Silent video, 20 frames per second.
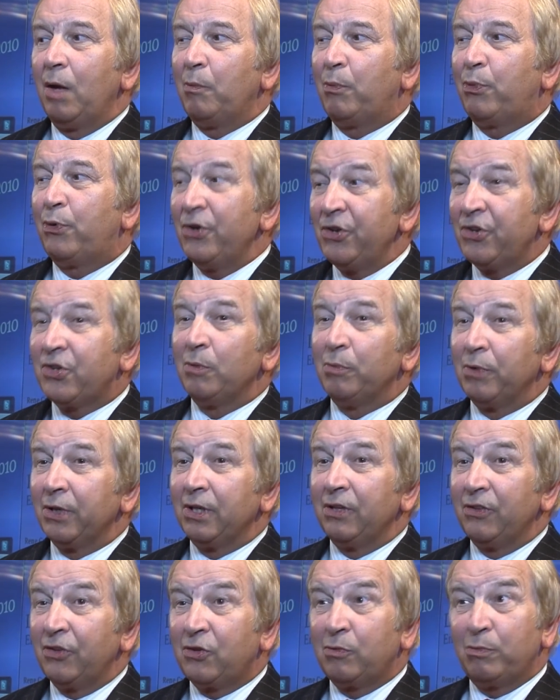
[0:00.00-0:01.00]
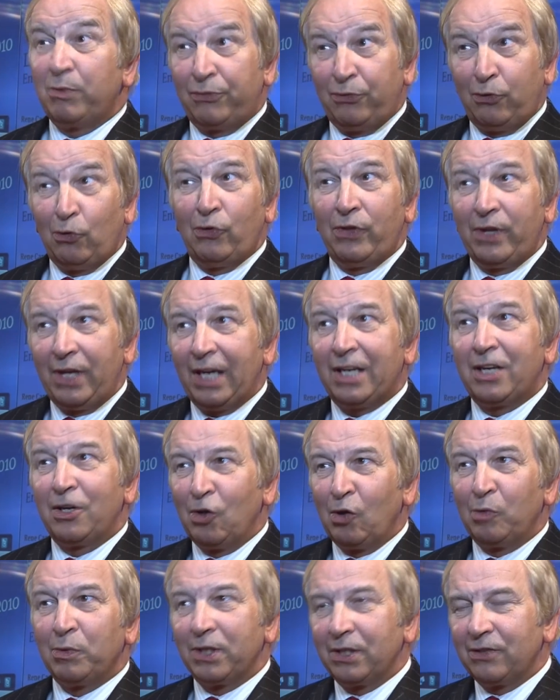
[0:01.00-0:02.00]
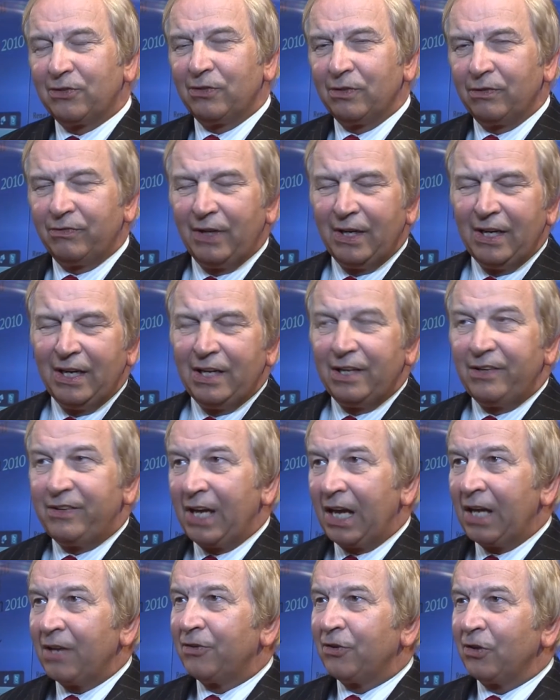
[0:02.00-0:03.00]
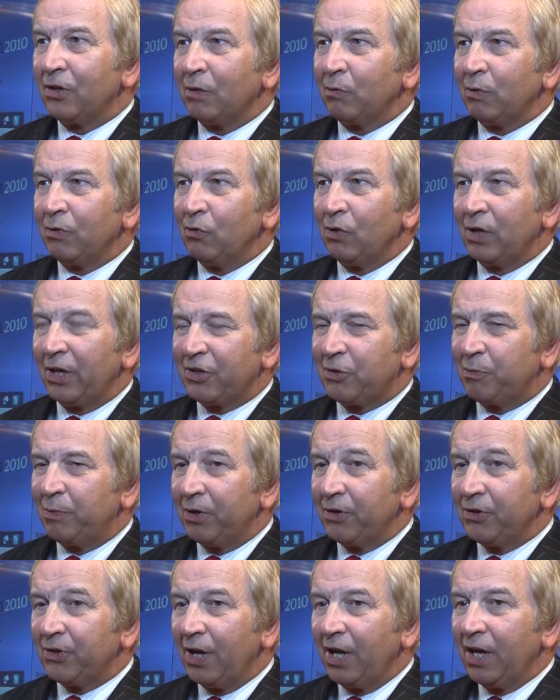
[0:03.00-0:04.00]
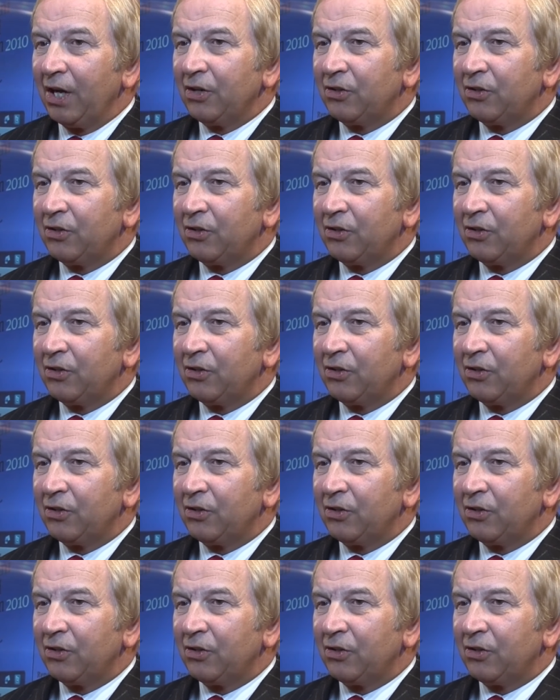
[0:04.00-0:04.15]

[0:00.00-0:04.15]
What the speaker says: principally, and this is before the economic sort of downturn that we've all experienced,